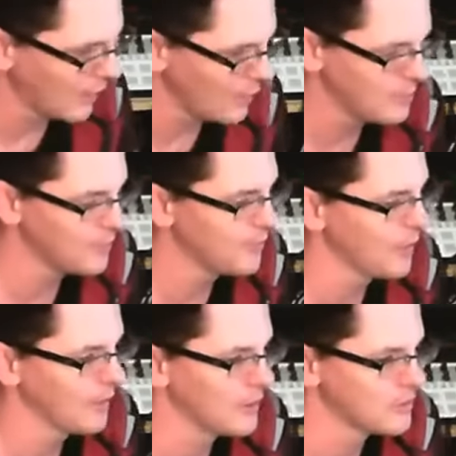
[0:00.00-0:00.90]
would be
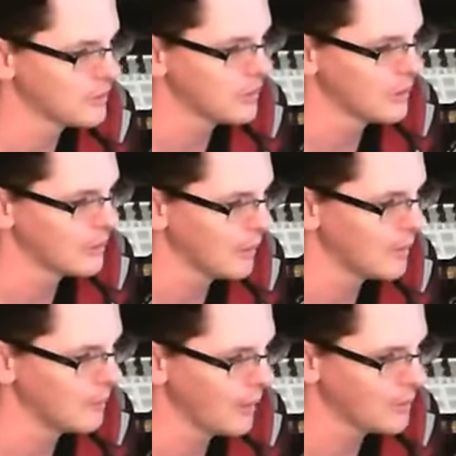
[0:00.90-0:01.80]
very interesting.
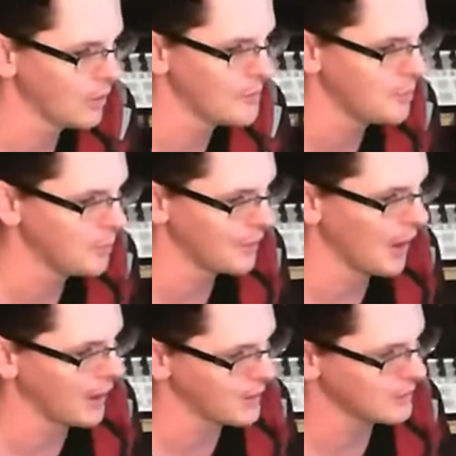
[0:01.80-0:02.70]
My gripe with the
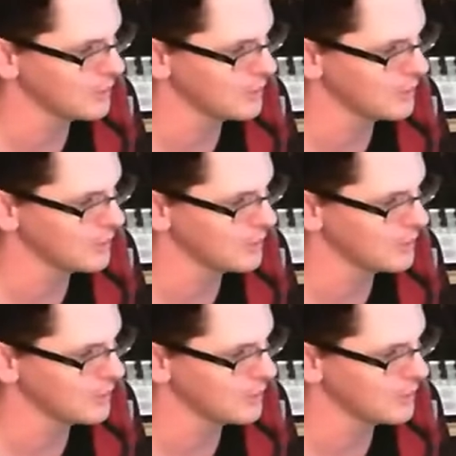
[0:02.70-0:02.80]
Odyssey